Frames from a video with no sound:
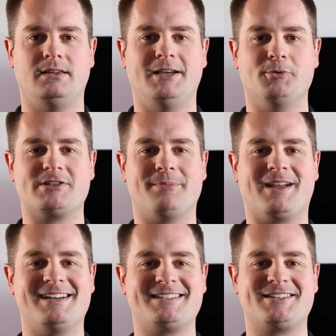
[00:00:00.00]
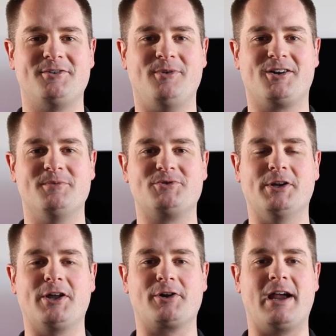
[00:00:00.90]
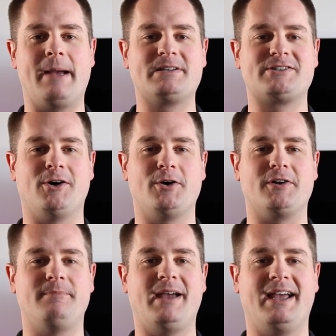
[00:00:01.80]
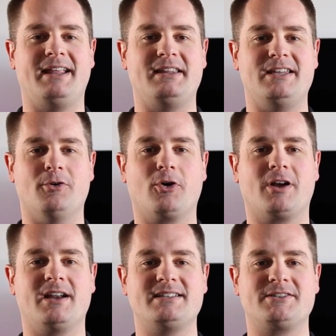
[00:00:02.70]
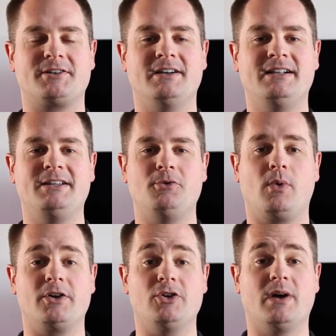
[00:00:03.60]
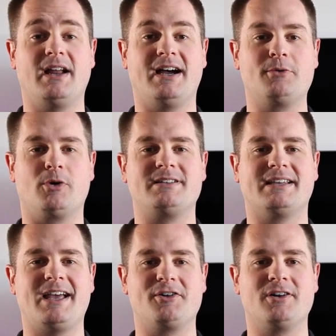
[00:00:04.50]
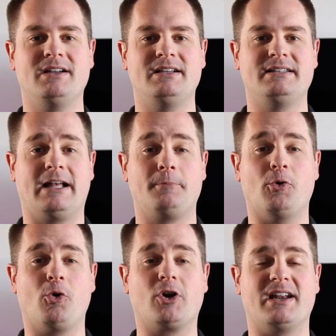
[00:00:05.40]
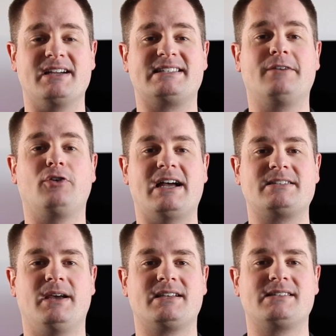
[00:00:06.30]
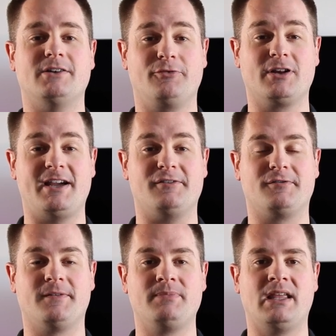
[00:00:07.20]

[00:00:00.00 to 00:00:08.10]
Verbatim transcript: Hey, what's up guys? Welcome to another episode of Pan the Organizer, where you and I work together to help you organize different aspects of your life.